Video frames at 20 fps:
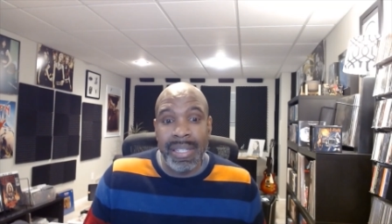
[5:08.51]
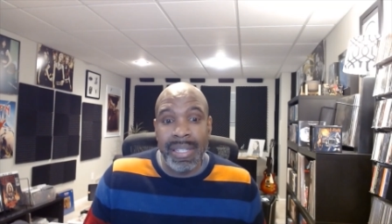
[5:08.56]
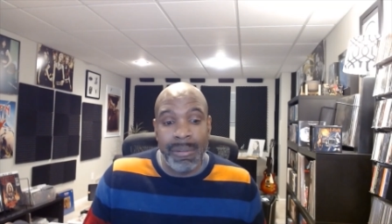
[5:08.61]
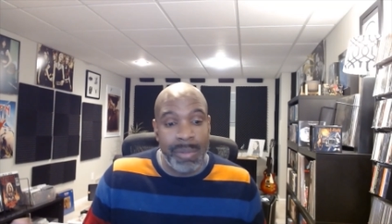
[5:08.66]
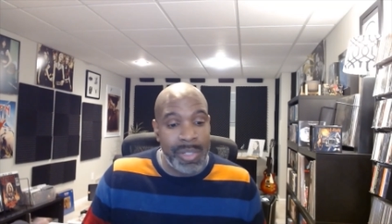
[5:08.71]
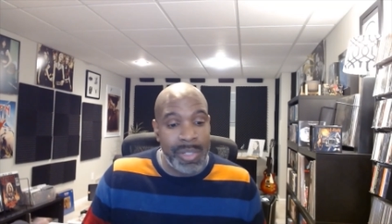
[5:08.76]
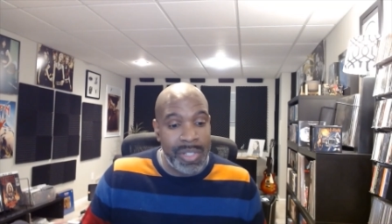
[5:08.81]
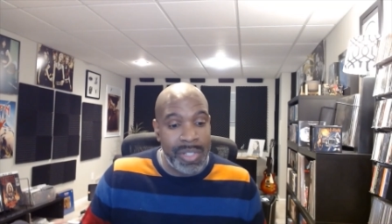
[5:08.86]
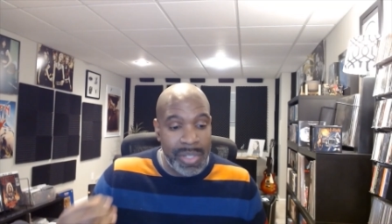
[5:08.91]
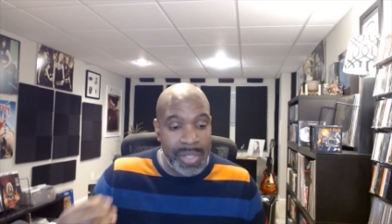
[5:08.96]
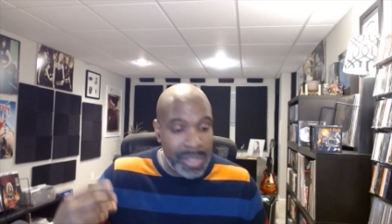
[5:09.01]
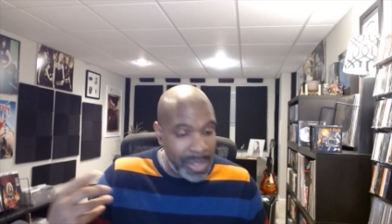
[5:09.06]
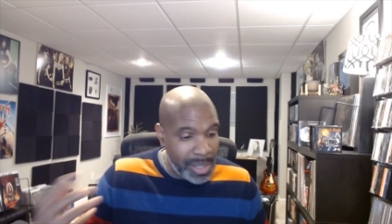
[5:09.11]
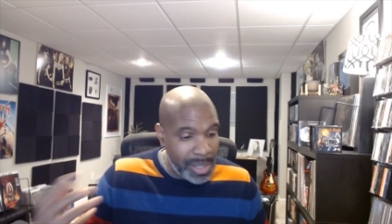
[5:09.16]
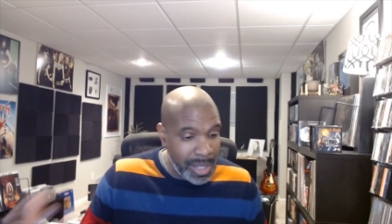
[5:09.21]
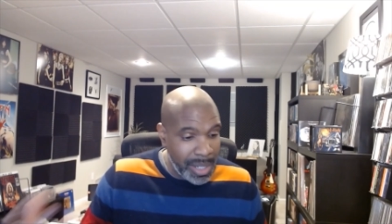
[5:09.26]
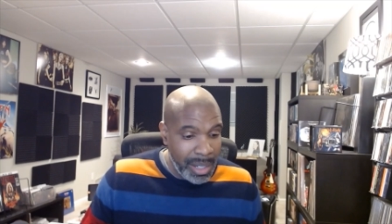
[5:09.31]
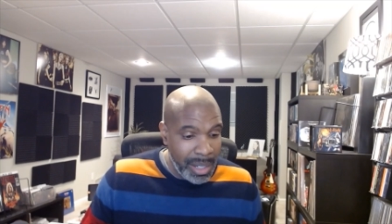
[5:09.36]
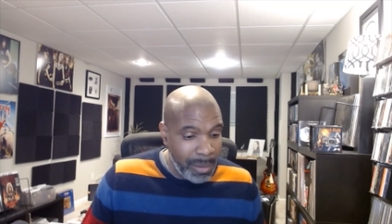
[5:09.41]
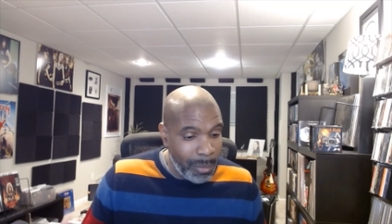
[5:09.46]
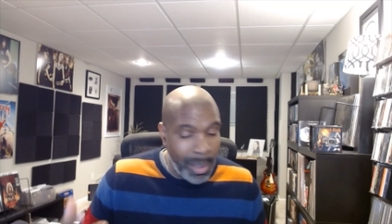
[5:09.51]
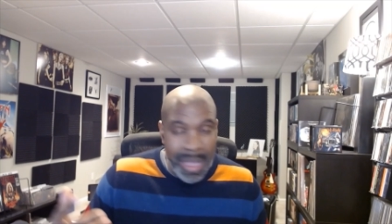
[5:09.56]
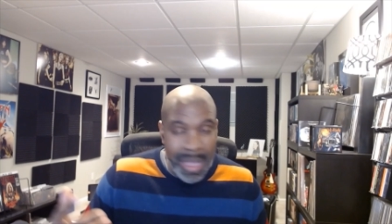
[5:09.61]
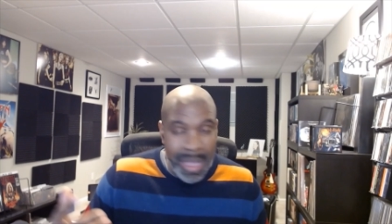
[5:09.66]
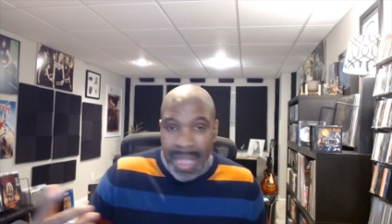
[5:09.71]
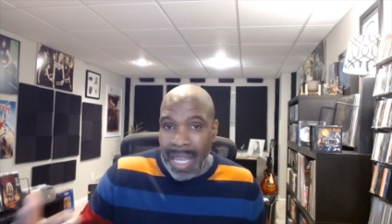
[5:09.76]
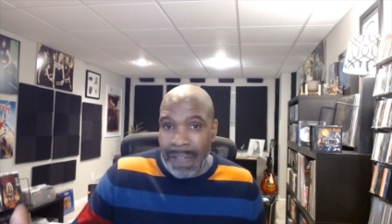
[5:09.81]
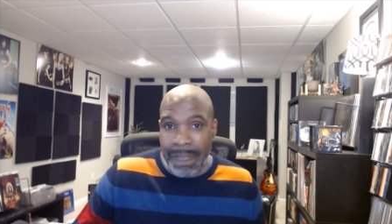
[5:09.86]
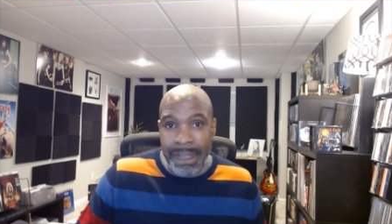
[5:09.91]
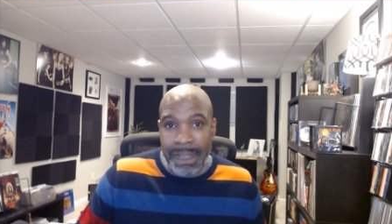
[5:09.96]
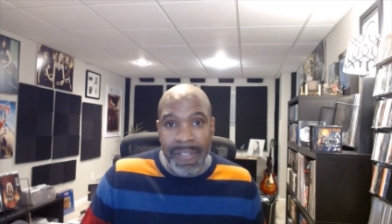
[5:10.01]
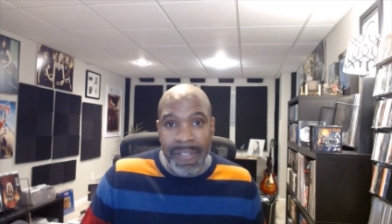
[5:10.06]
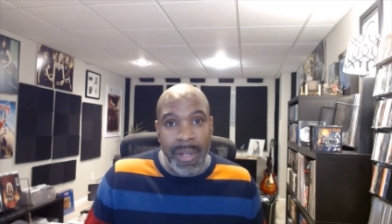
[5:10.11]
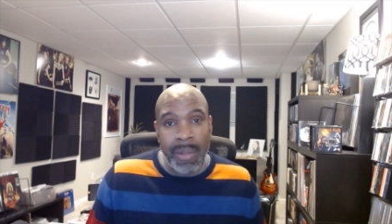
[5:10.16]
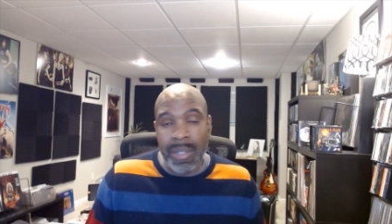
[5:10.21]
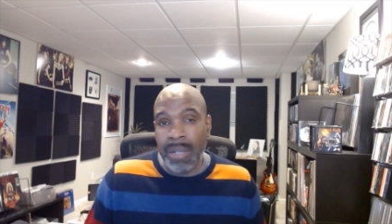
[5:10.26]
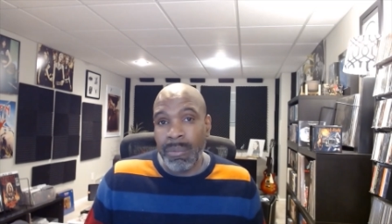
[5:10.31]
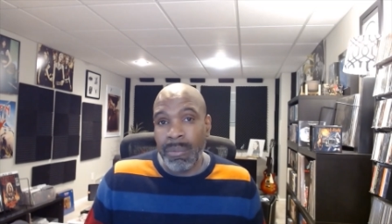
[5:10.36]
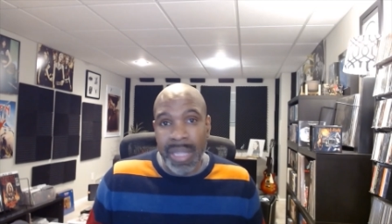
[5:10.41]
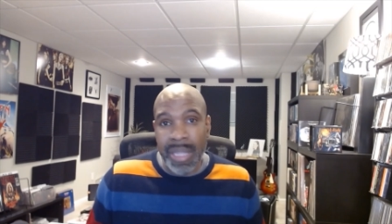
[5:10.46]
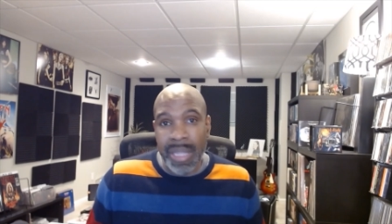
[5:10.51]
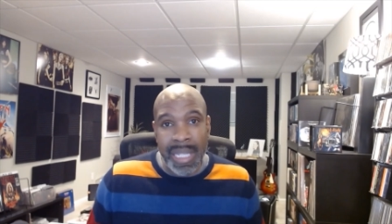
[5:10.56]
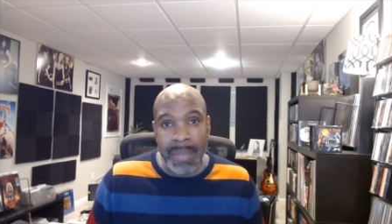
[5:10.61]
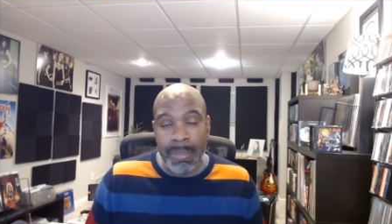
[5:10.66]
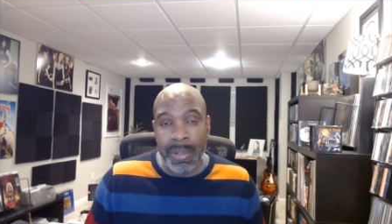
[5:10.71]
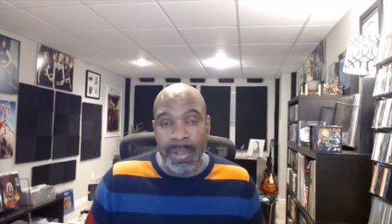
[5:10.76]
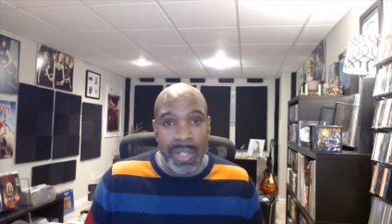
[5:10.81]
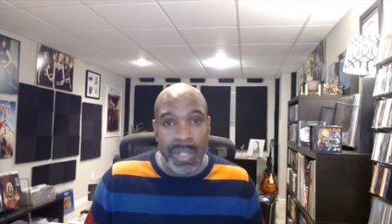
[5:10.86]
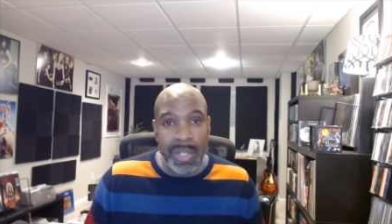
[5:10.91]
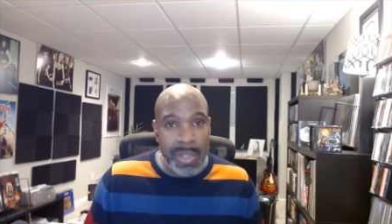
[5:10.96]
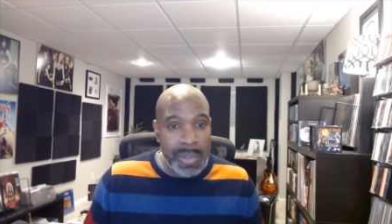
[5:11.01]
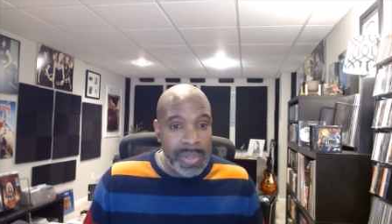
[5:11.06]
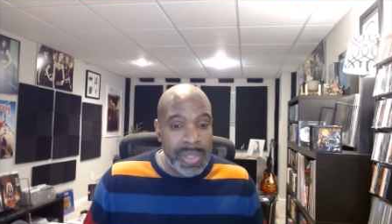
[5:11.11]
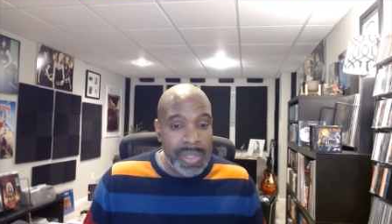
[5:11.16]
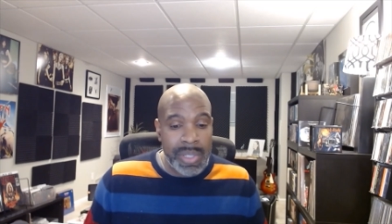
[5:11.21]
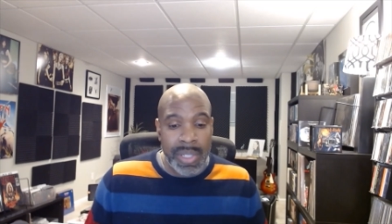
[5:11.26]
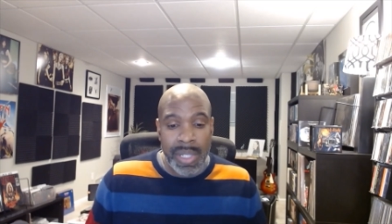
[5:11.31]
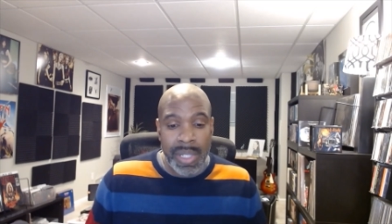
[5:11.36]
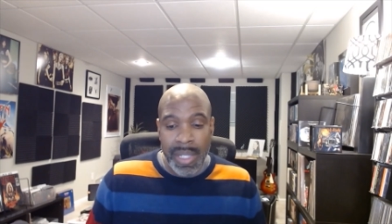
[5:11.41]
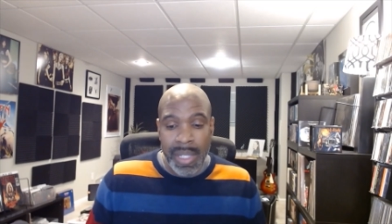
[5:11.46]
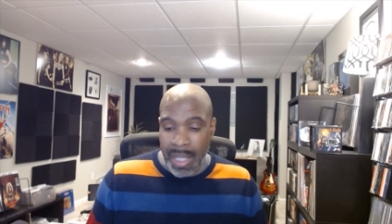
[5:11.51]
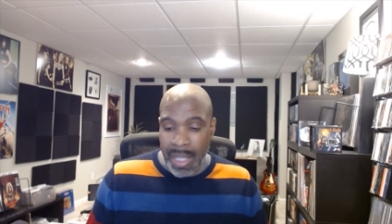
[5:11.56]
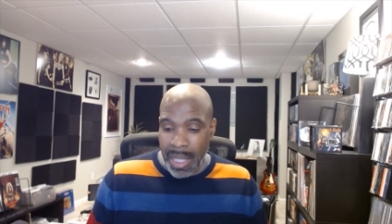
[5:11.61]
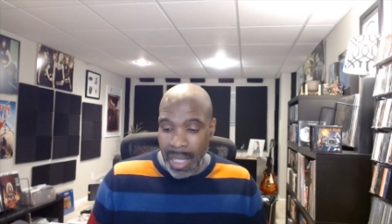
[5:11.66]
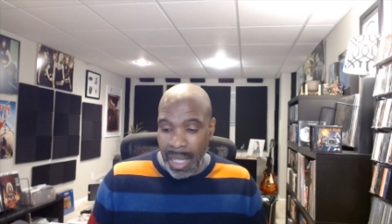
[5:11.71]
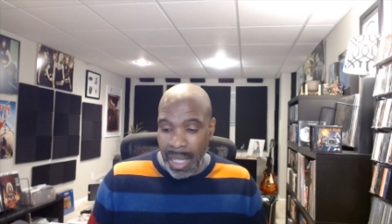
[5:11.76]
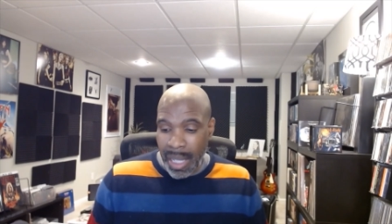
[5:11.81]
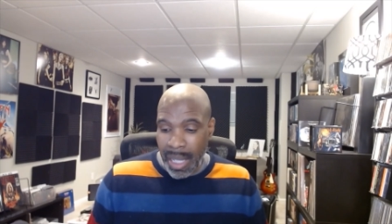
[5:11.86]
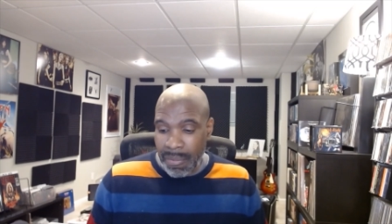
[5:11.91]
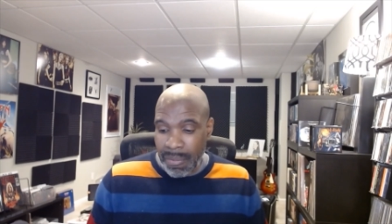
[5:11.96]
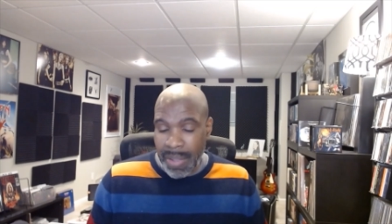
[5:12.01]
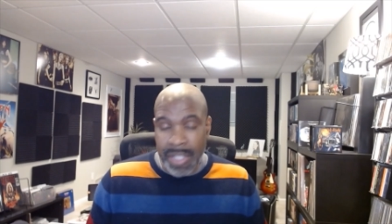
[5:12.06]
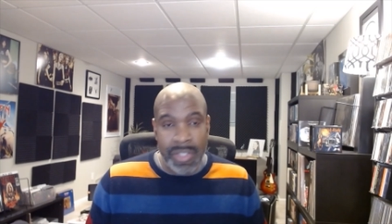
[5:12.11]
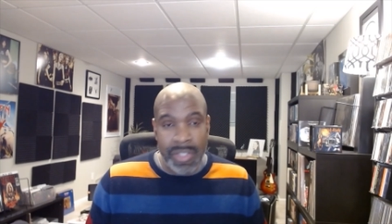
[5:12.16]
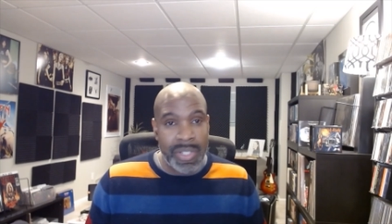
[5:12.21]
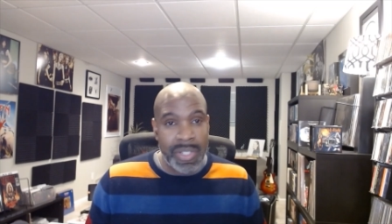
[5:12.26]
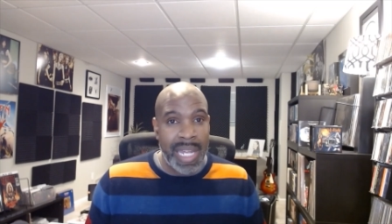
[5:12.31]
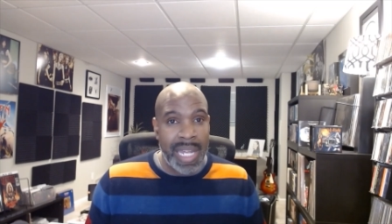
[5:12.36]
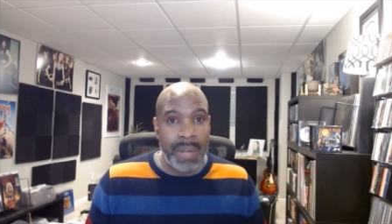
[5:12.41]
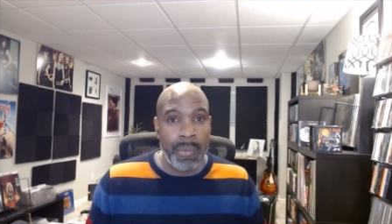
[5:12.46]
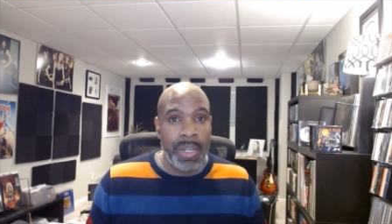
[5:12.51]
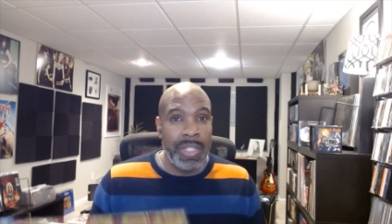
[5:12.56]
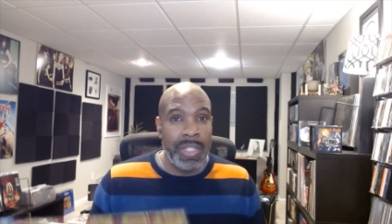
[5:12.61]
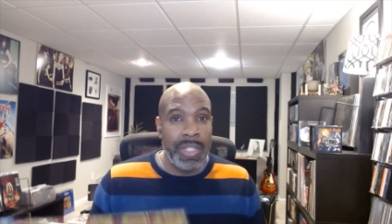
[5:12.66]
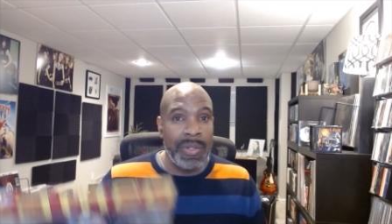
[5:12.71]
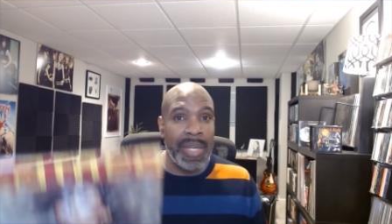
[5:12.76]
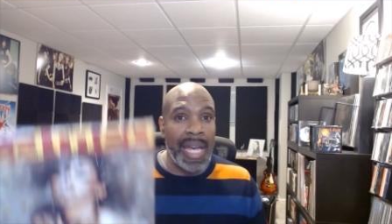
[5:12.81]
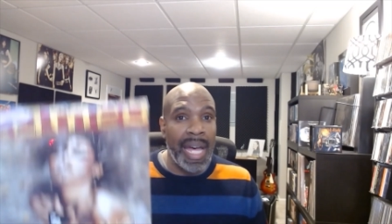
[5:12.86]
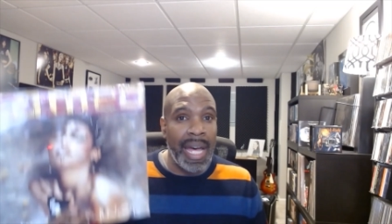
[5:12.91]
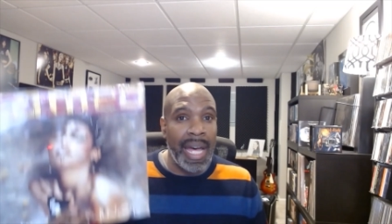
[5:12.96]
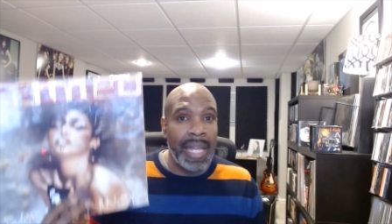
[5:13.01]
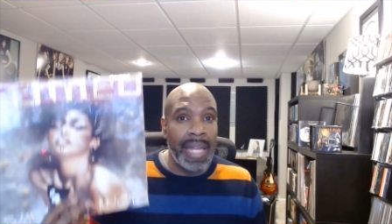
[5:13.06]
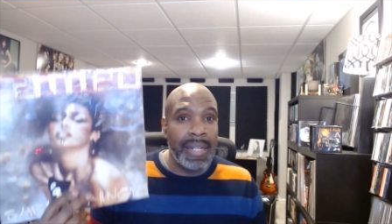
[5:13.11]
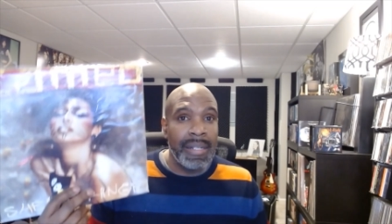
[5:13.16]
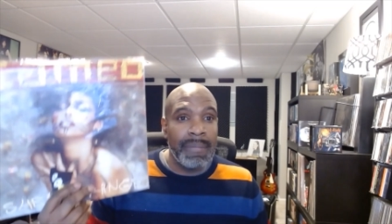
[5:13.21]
It was just what they felt and what they produced. Uh, that's just kind of what you got.